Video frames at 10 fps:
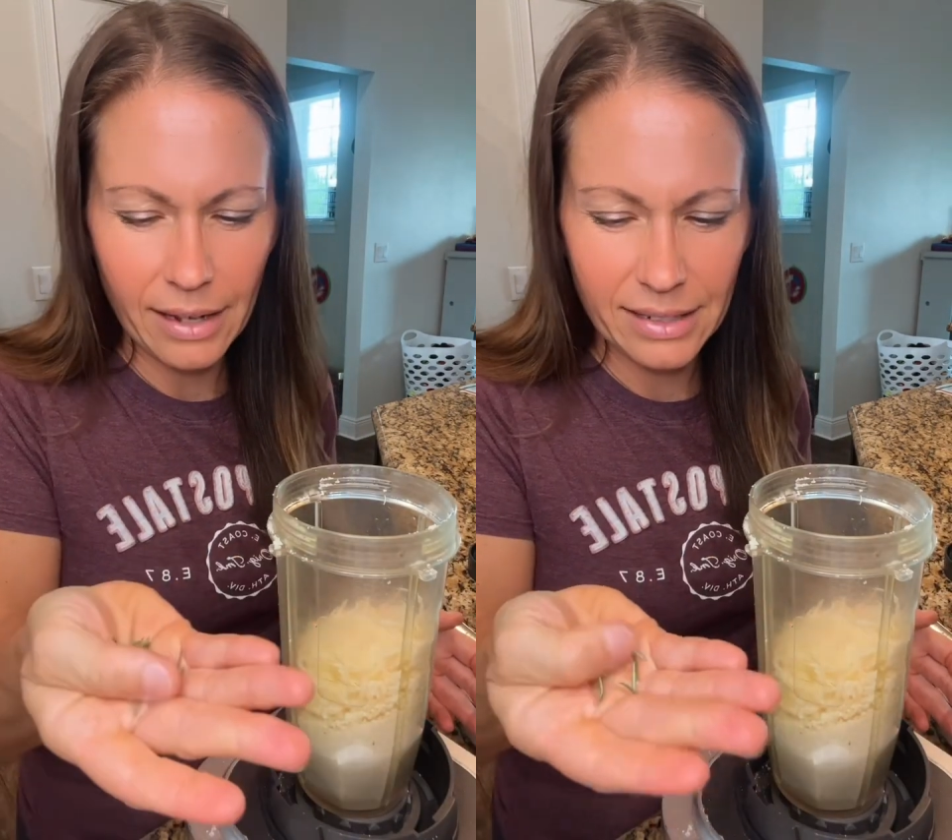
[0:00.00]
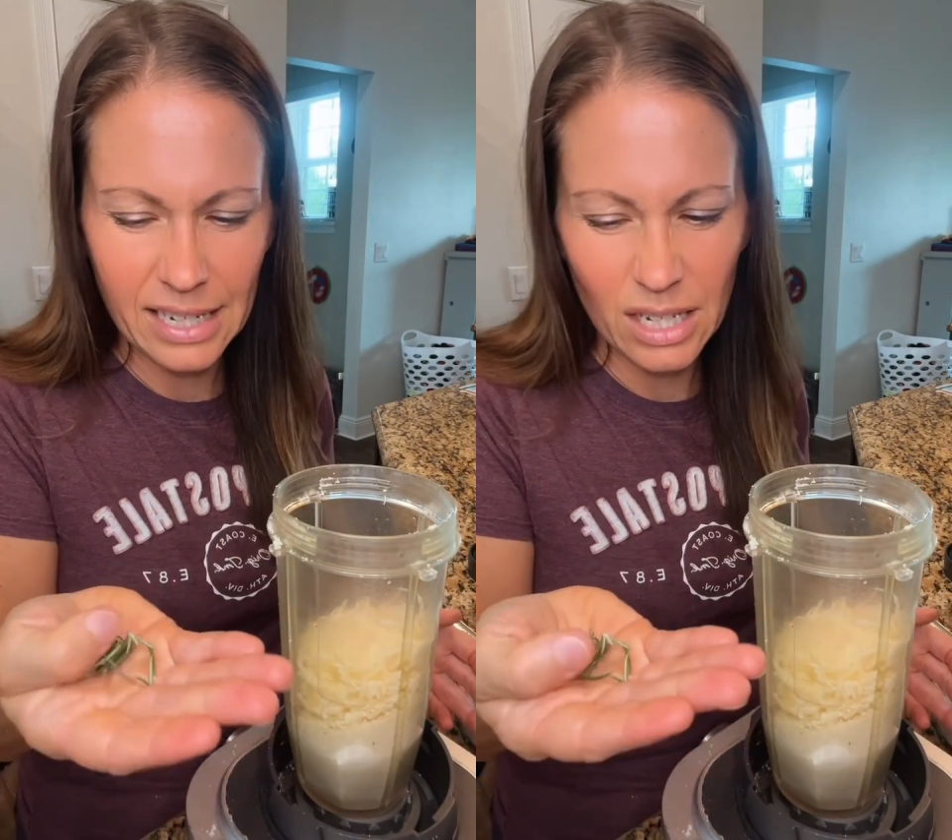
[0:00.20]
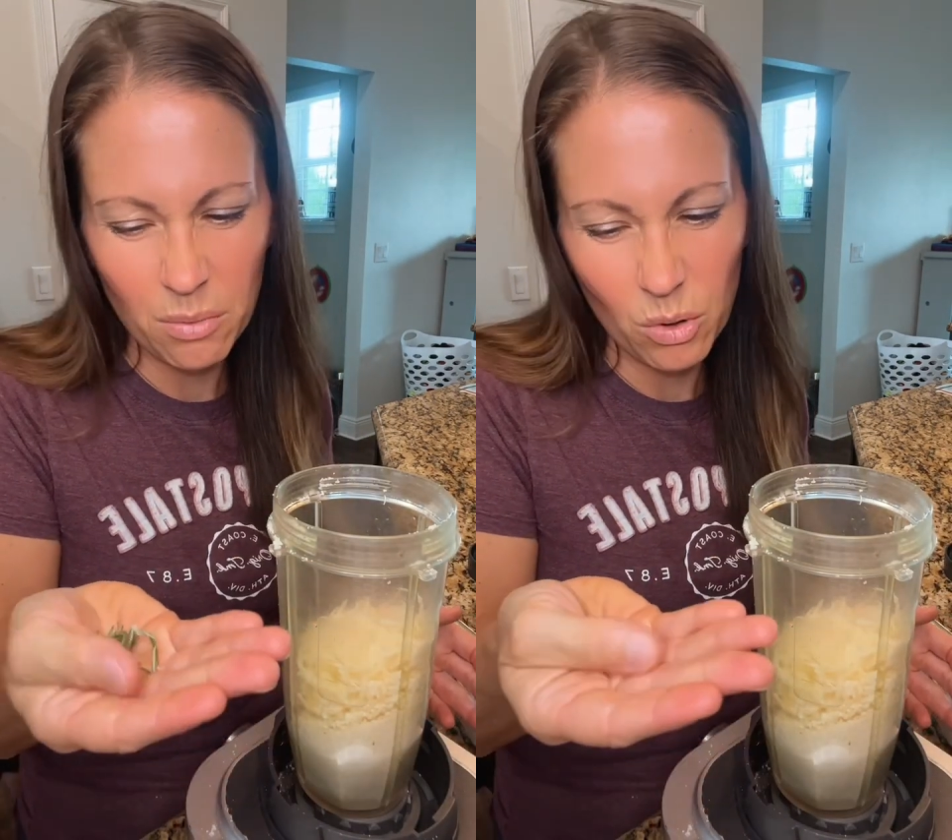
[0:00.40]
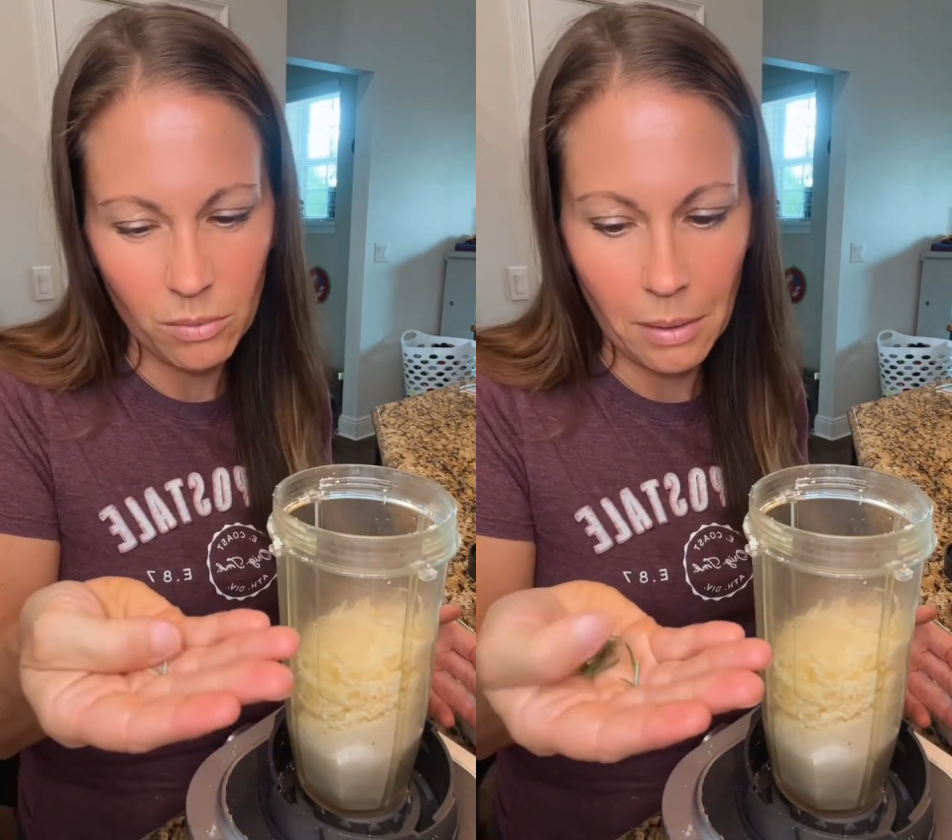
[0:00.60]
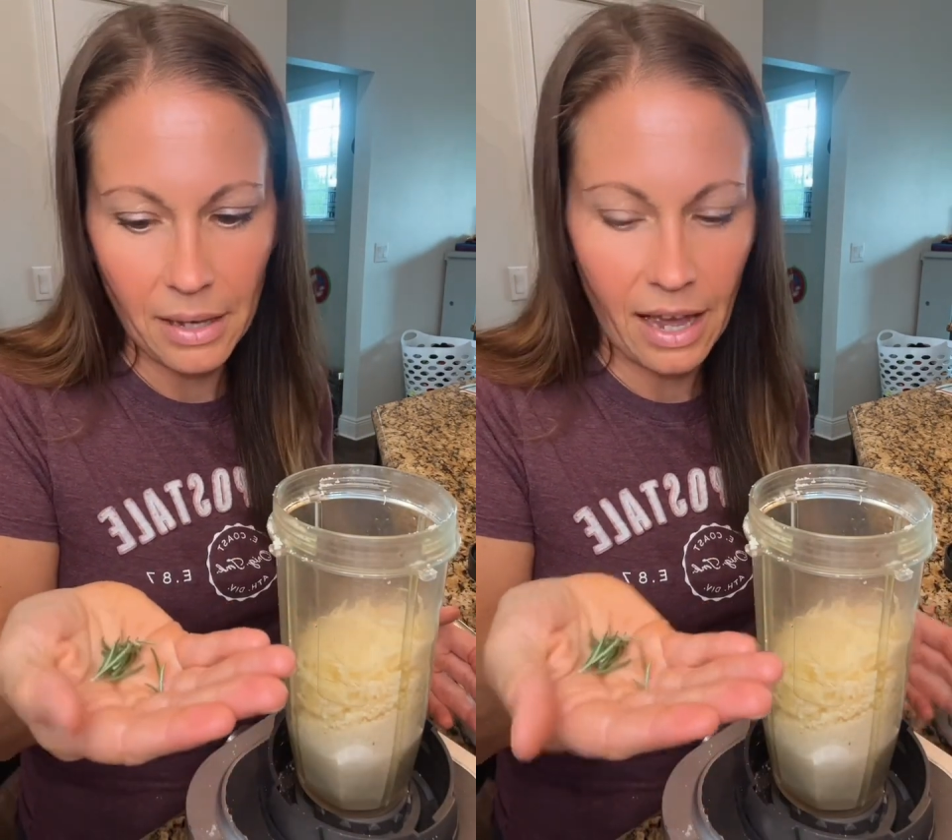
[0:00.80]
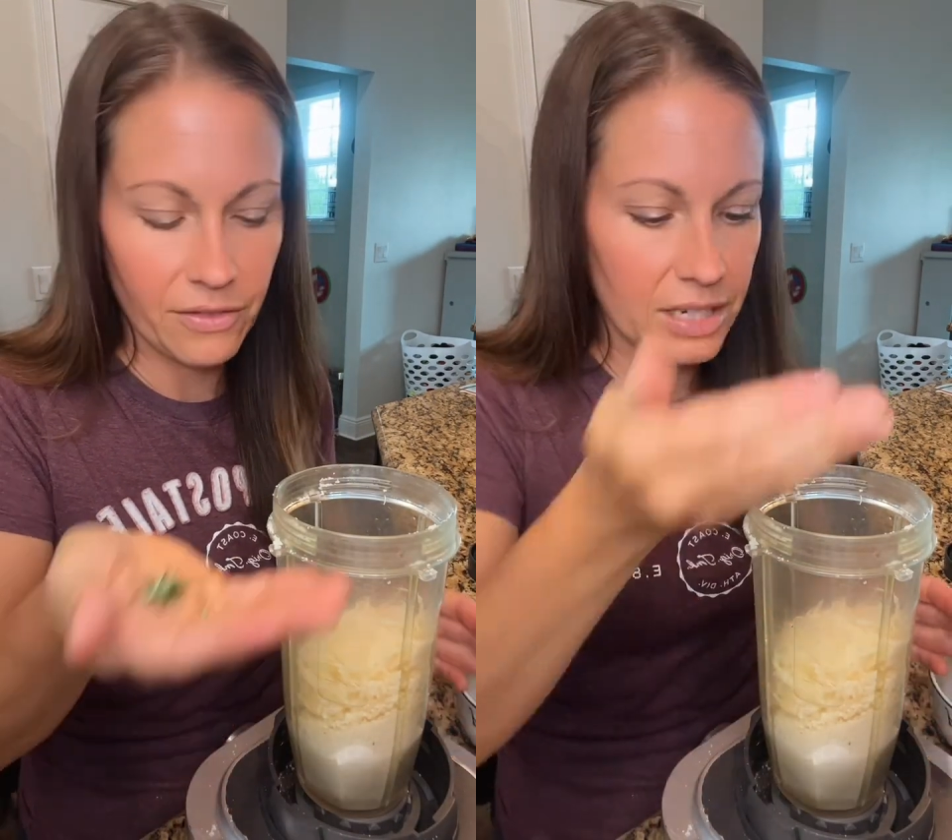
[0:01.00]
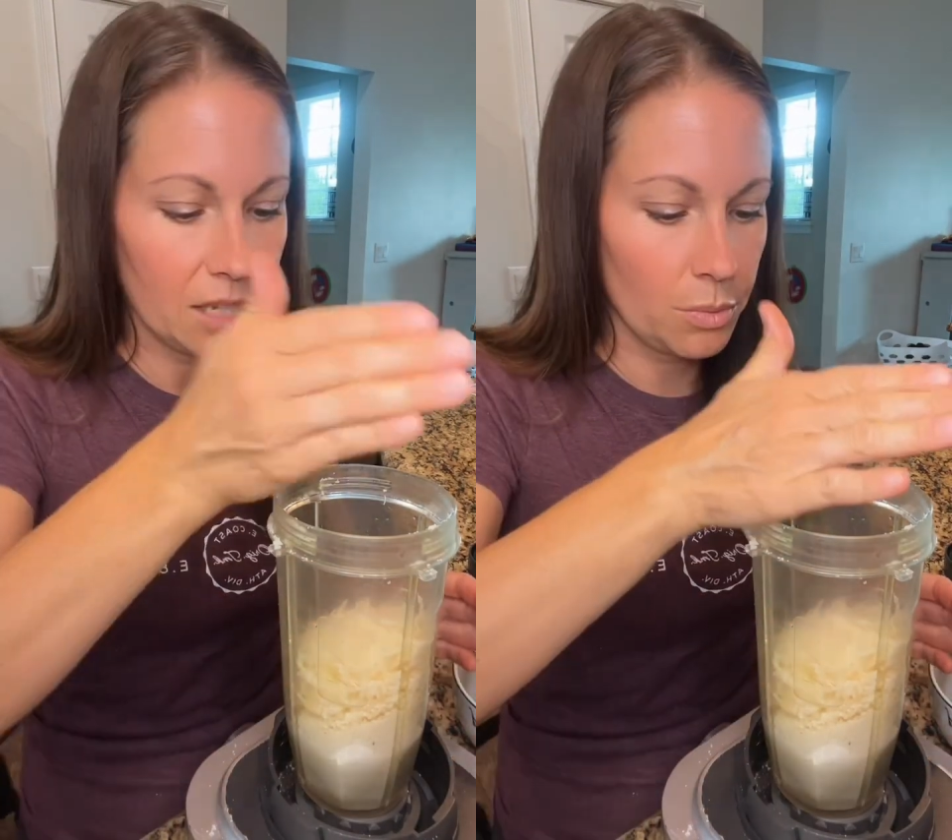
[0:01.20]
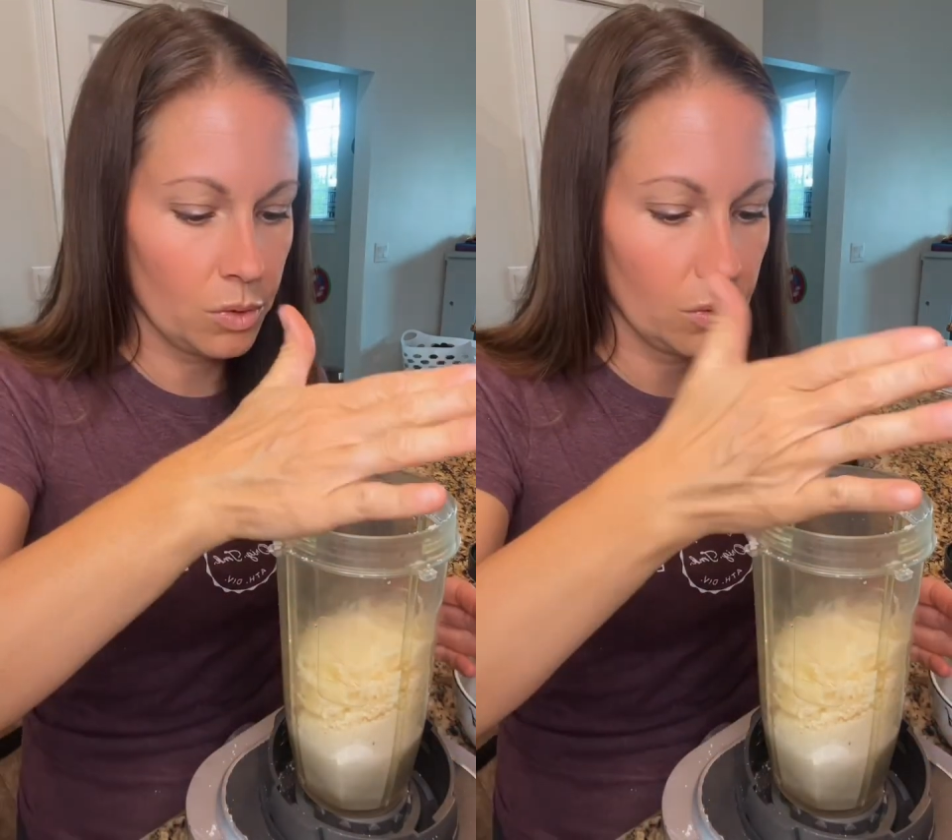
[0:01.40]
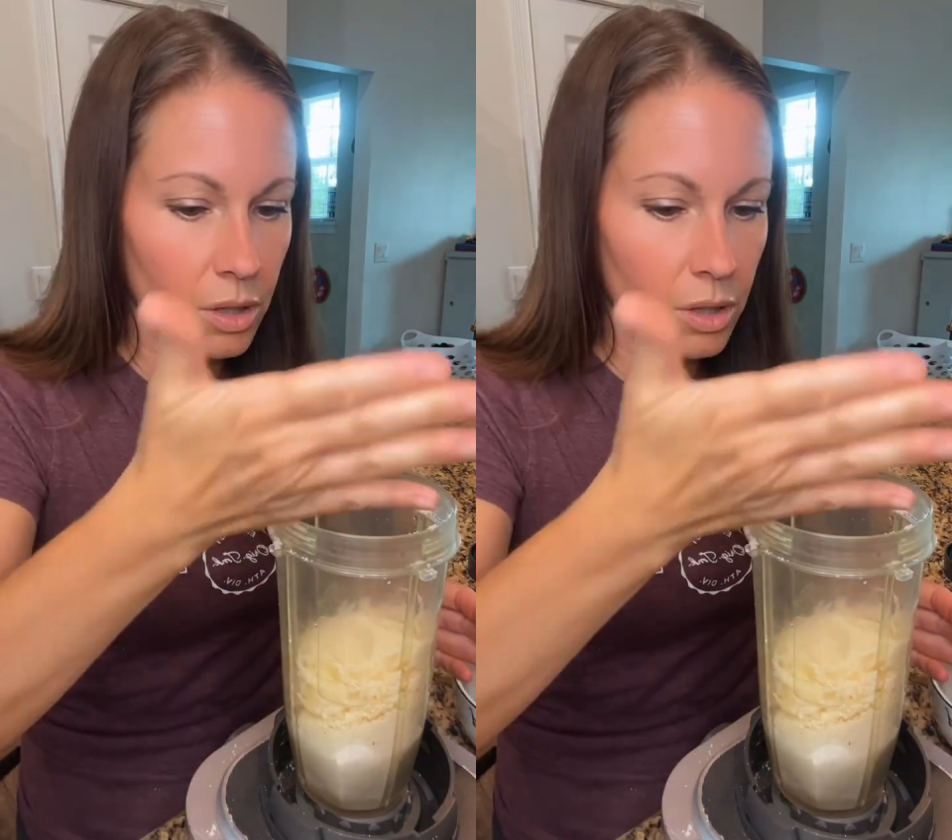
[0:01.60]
teaspoon, maybe half a teaspoon.